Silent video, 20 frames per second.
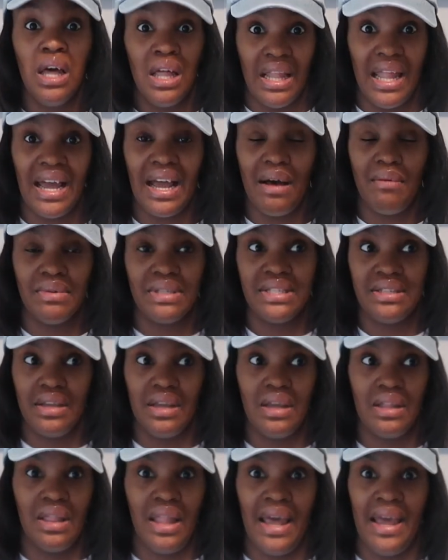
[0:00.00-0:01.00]
like I was
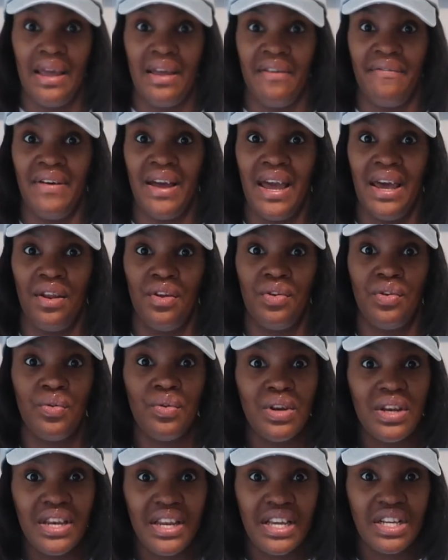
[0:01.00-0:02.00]
saying, like if I gotta do
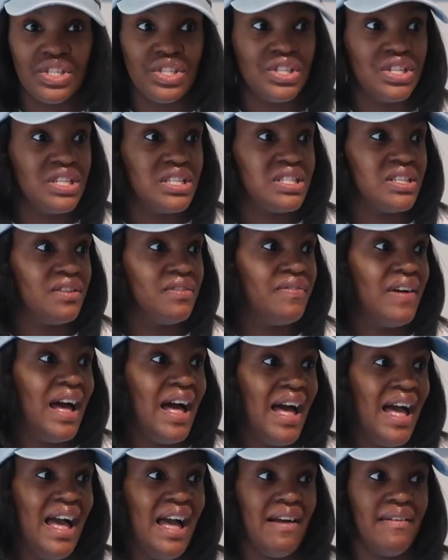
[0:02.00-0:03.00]
the dishes, if
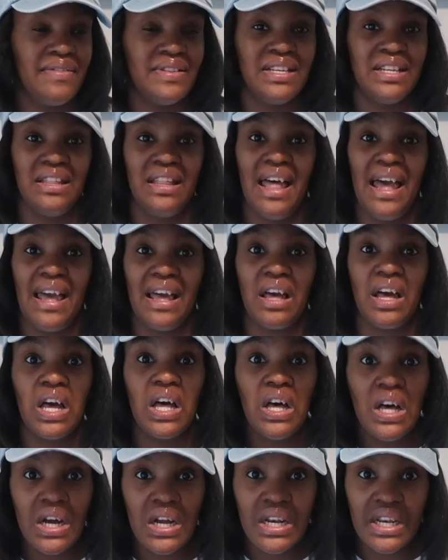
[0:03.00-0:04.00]
I have to like
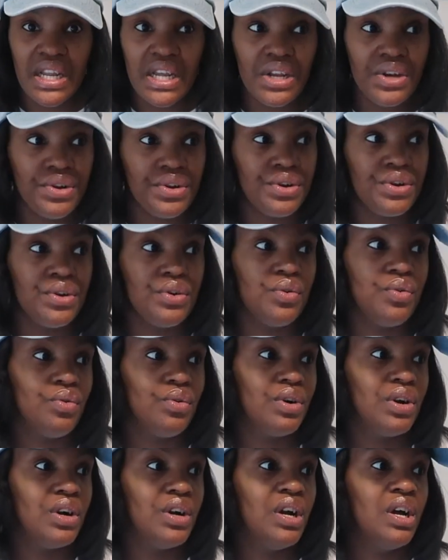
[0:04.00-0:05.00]
cook dinner,
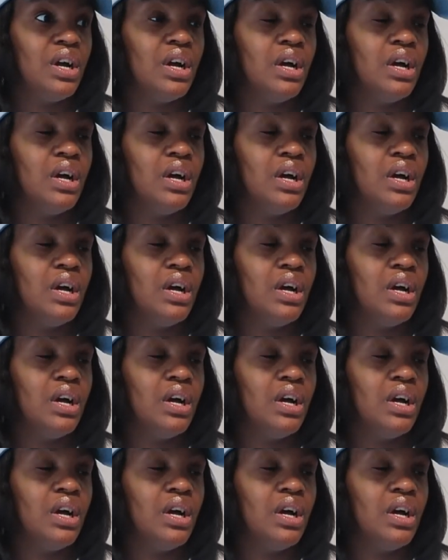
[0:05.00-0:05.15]
or